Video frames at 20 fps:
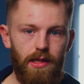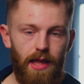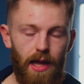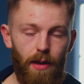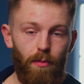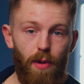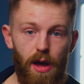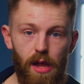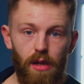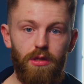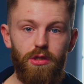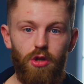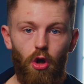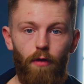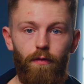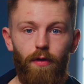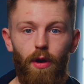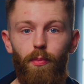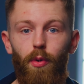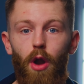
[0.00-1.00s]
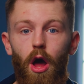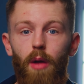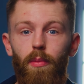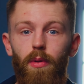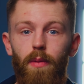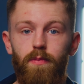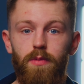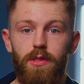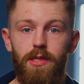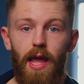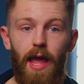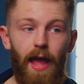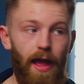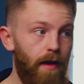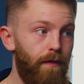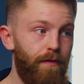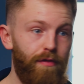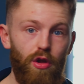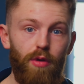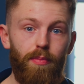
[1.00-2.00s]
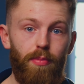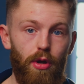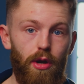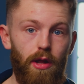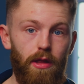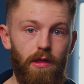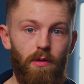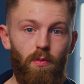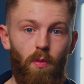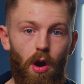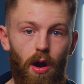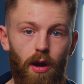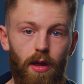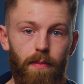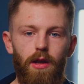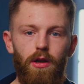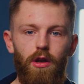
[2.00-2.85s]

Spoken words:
They will solve your problems if you put in the work.